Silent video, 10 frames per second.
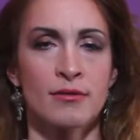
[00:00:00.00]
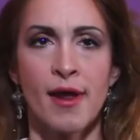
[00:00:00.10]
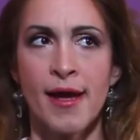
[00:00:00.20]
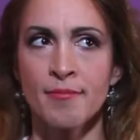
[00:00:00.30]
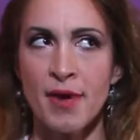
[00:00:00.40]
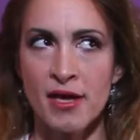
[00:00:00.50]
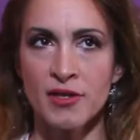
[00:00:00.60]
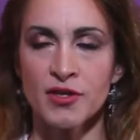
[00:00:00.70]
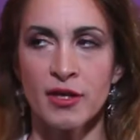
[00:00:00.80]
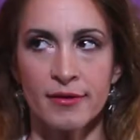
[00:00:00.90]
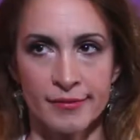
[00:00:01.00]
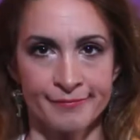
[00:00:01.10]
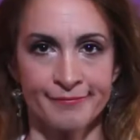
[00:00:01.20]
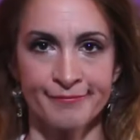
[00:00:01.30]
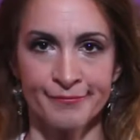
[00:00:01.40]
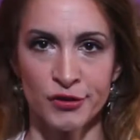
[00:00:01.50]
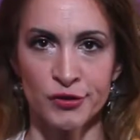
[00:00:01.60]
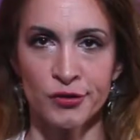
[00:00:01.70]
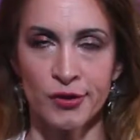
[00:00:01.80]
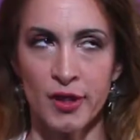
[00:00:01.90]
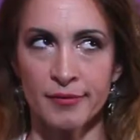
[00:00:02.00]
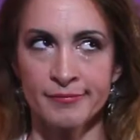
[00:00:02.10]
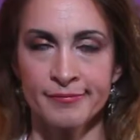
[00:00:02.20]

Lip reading: like magic, sure.